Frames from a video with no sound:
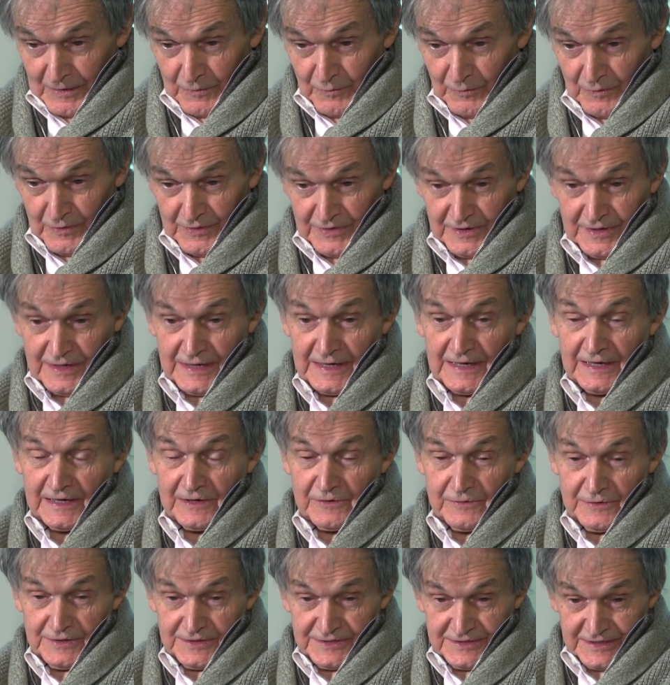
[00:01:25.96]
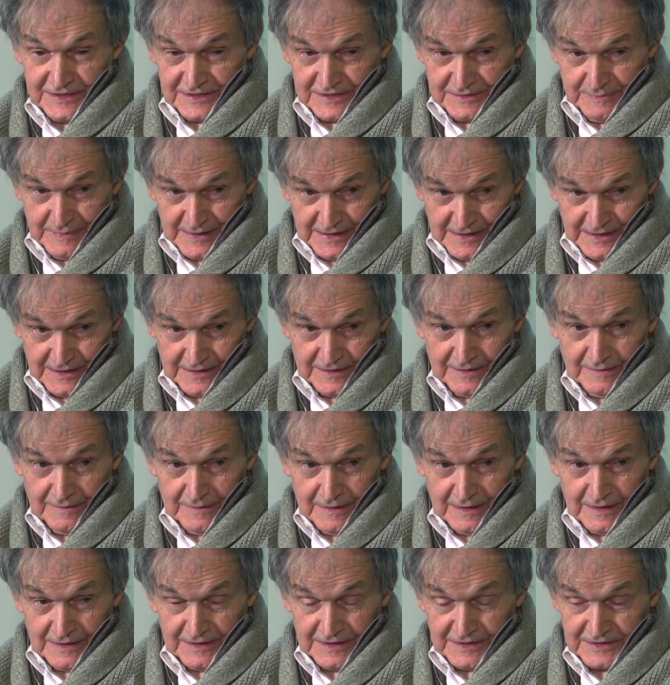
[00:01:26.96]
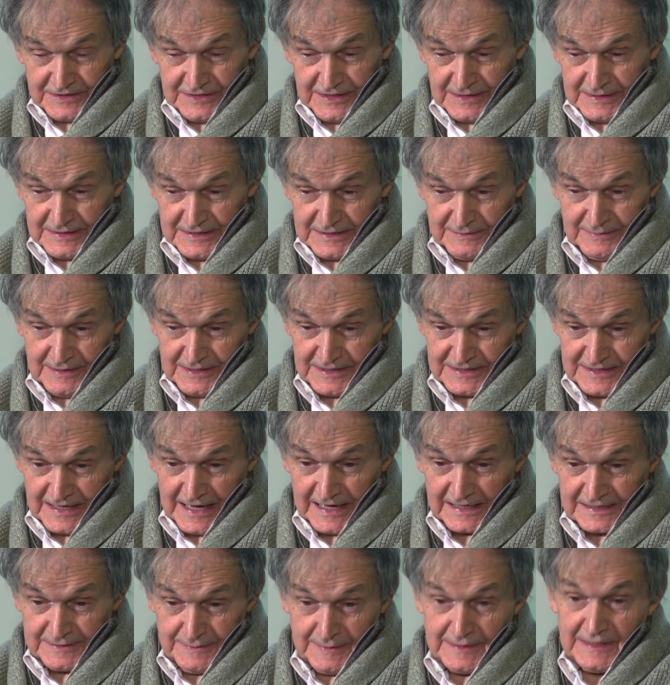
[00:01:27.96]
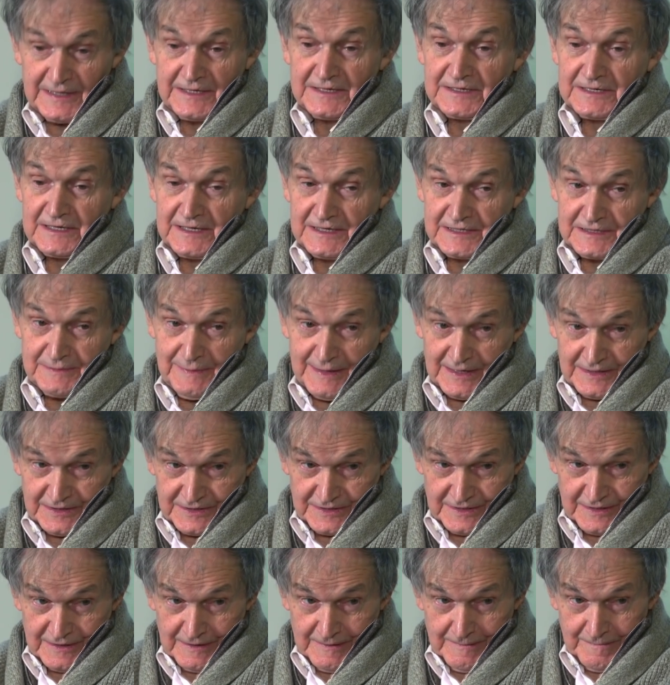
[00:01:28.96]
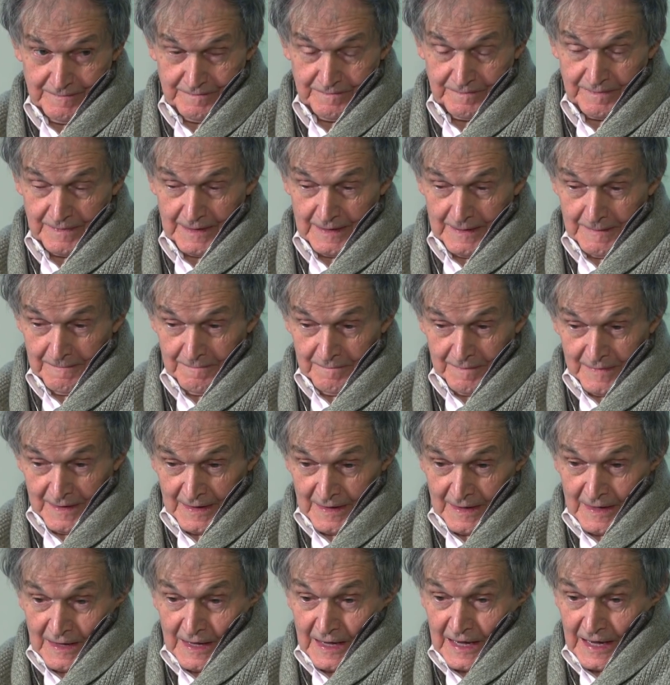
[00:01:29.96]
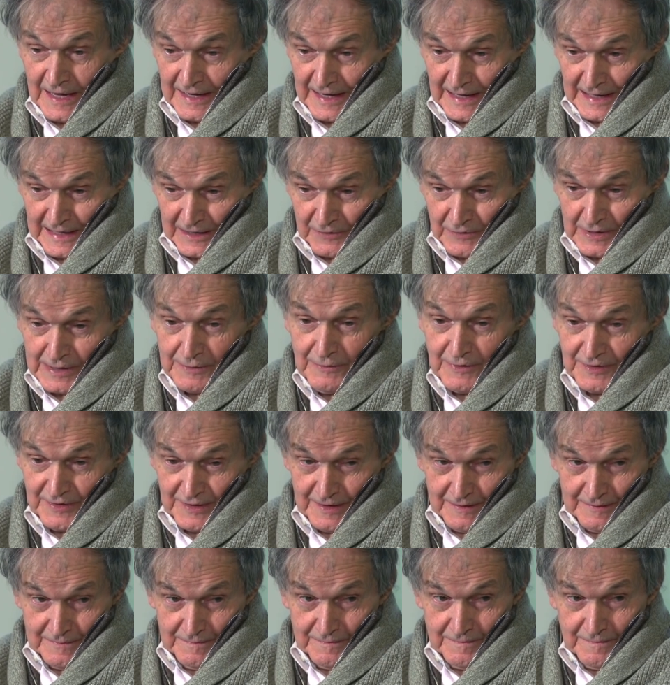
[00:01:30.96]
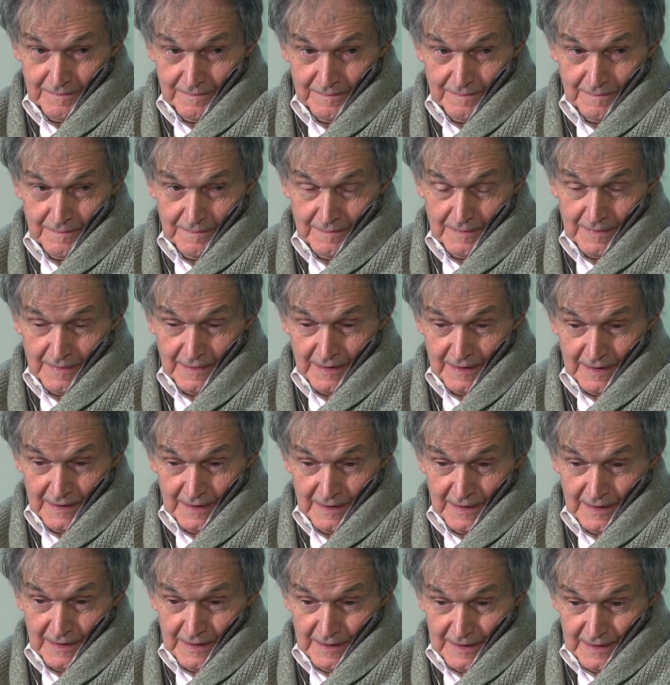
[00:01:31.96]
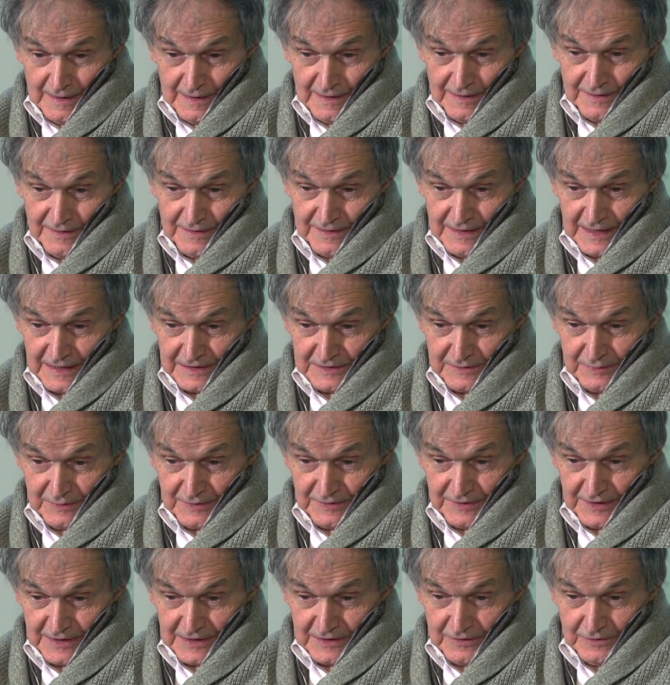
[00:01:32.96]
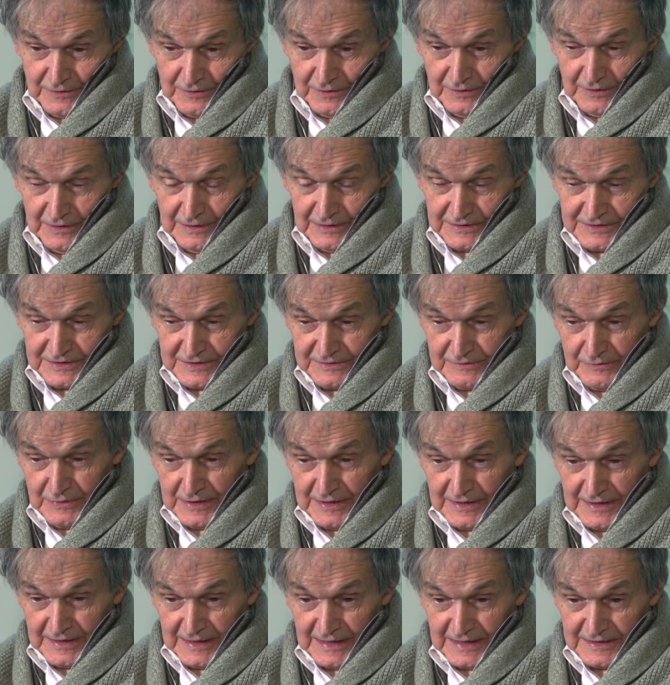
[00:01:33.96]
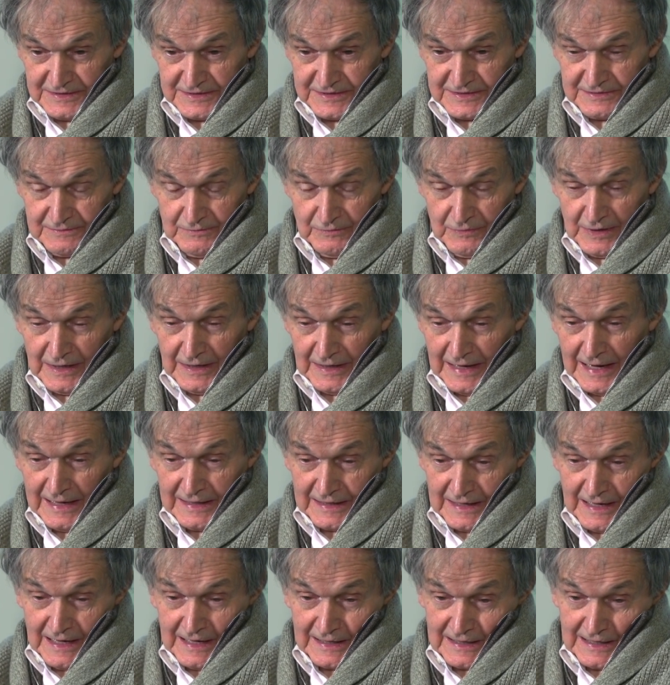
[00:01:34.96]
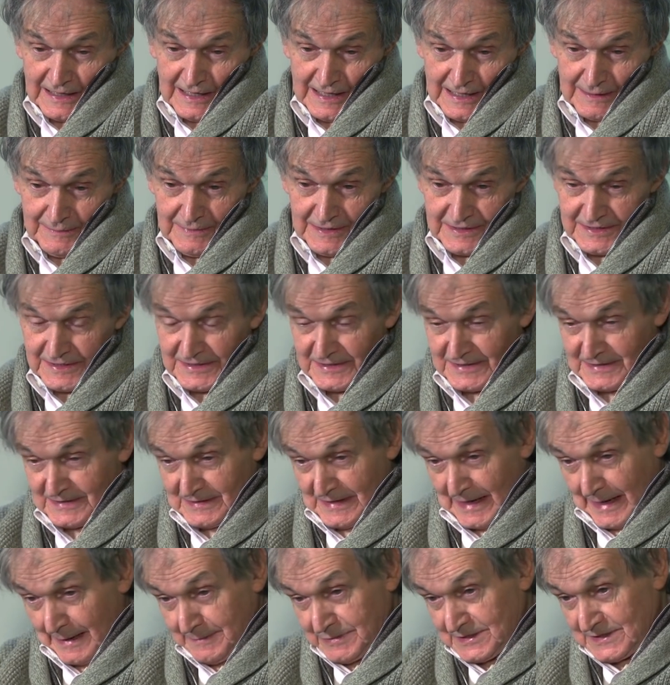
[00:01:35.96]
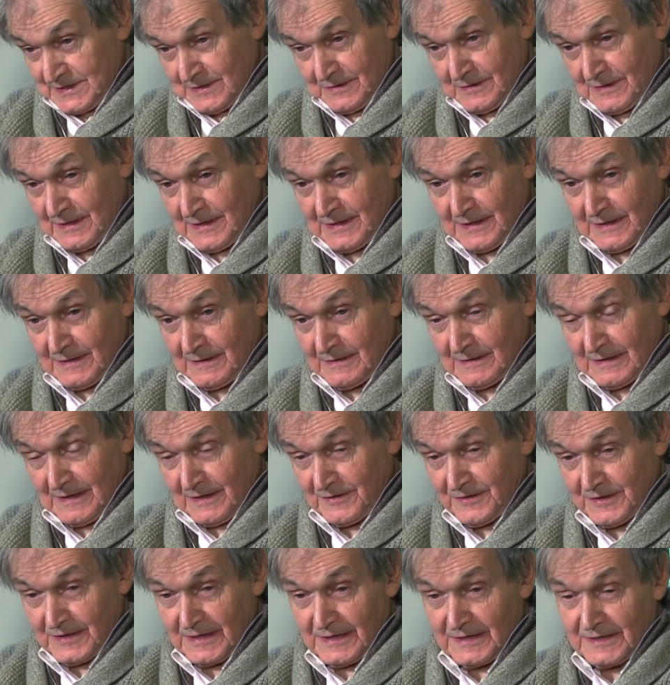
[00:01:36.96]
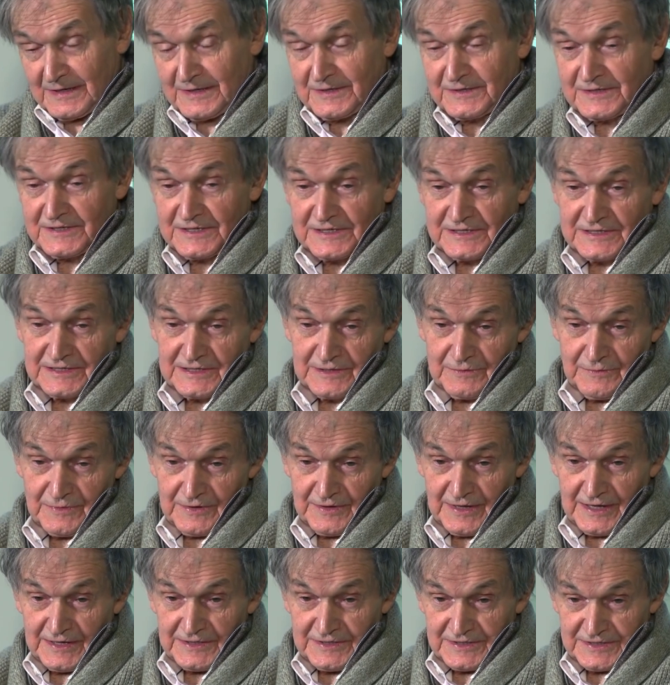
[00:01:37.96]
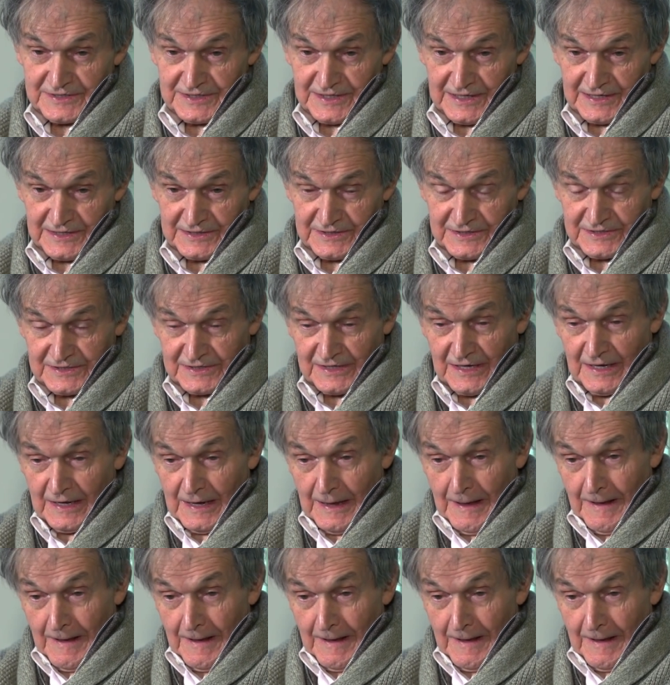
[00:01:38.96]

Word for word: with an increasing speed. Right, and right. It seems to be this exponential expansion. Mm-hmm. And that's I what's driven the dark energy hypothesis, I That's presume. what they call it's really Well, I, I claim it is absolutely nothing inconsistent with Einstein's